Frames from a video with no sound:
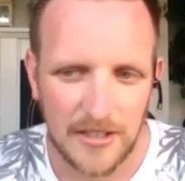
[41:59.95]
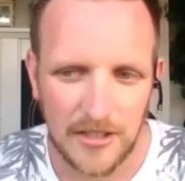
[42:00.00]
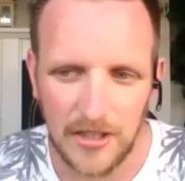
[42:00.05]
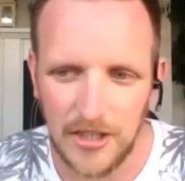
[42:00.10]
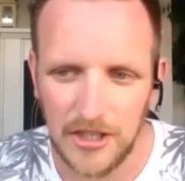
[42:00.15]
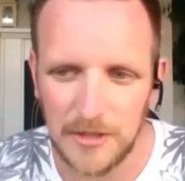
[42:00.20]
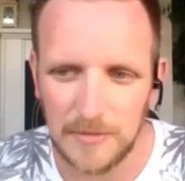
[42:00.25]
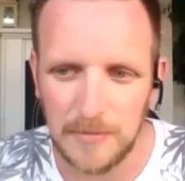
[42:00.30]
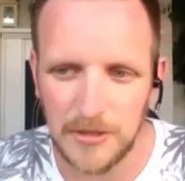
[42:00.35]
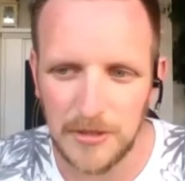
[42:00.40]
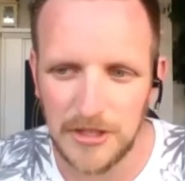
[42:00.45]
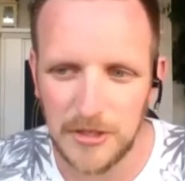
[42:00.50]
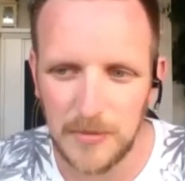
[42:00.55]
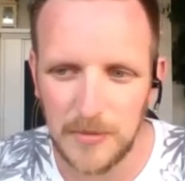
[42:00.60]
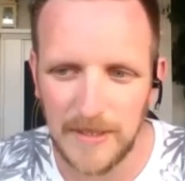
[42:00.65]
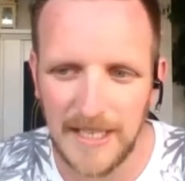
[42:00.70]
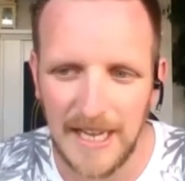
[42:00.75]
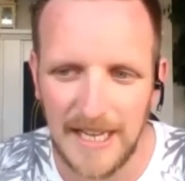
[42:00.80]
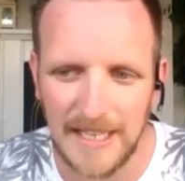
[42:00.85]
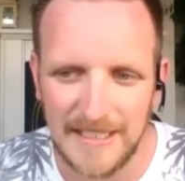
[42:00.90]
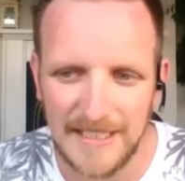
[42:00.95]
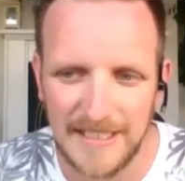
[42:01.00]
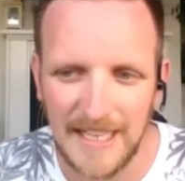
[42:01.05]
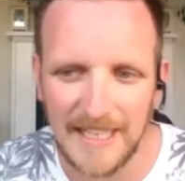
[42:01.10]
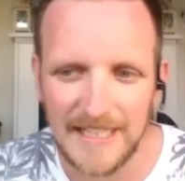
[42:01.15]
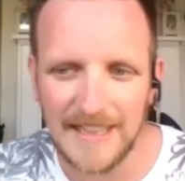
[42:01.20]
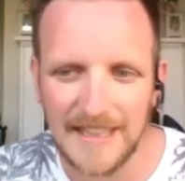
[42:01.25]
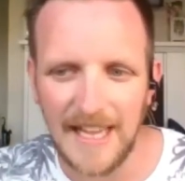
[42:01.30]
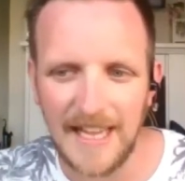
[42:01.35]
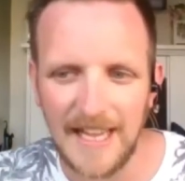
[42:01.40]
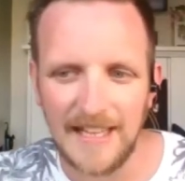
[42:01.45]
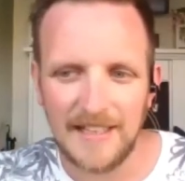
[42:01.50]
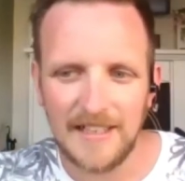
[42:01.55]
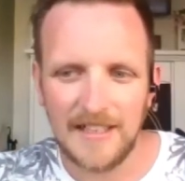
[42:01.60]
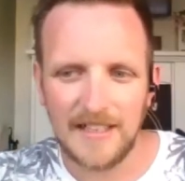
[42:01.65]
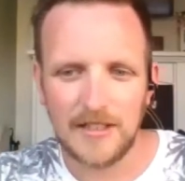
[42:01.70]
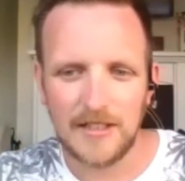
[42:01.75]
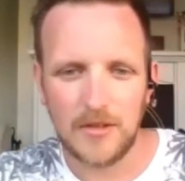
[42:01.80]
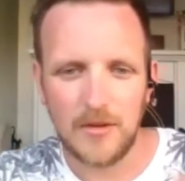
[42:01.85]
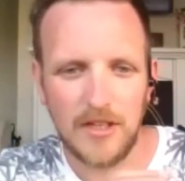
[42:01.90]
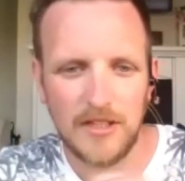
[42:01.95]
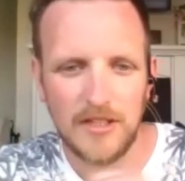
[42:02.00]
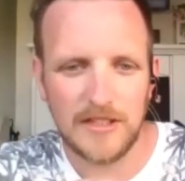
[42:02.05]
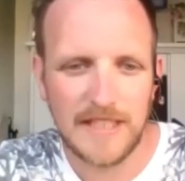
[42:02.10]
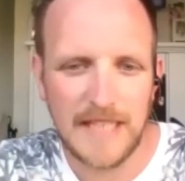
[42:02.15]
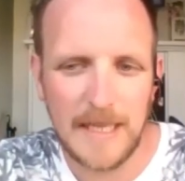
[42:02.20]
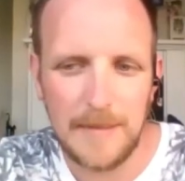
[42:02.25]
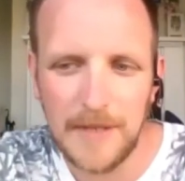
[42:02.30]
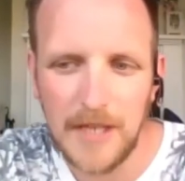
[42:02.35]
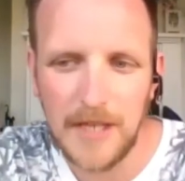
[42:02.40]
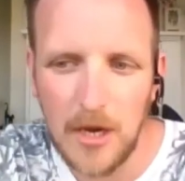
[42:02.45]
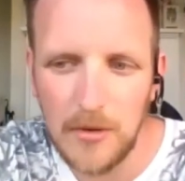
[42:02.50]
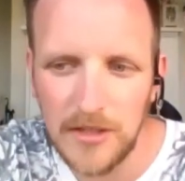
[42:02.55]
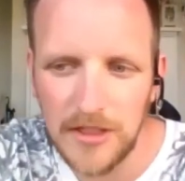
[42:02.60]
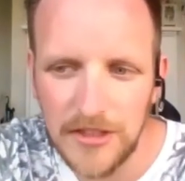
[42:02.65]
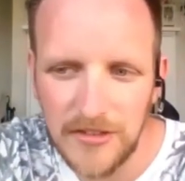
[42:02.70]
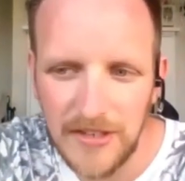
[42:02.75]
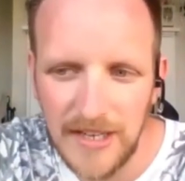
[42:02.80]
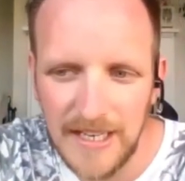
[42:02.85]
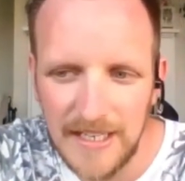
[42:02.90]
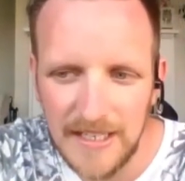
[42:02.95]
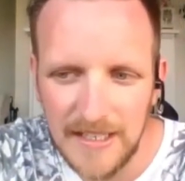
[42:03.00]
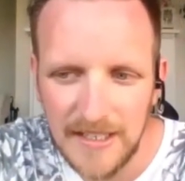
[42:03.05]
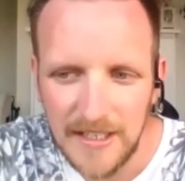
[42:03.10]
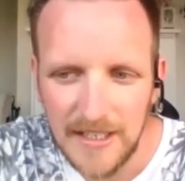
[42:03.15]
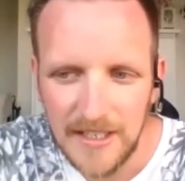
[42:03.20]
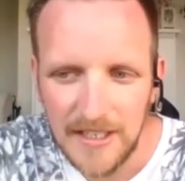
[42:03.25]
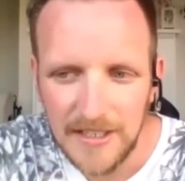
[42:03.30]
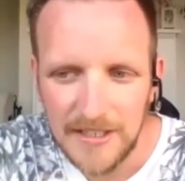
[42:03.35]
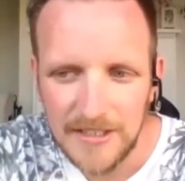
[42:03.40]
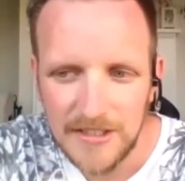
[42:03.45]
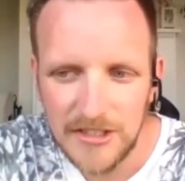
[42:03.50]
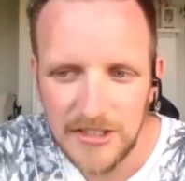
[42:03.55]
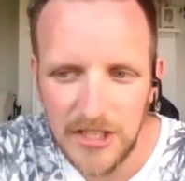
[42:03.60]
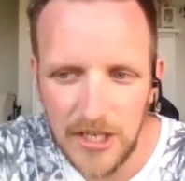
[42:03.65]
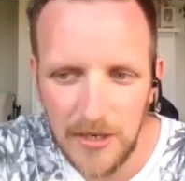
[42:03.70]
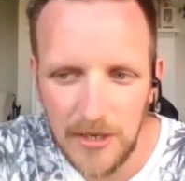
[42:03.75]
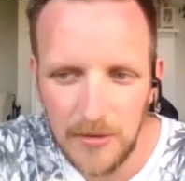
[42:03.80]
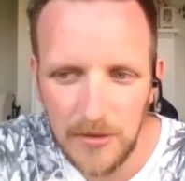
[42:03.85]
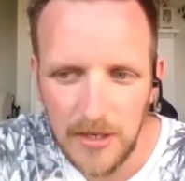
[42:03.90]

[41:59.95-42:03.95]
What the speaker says: Go as much as we can. You're nearly there. Go on, keep it going. 3, 2,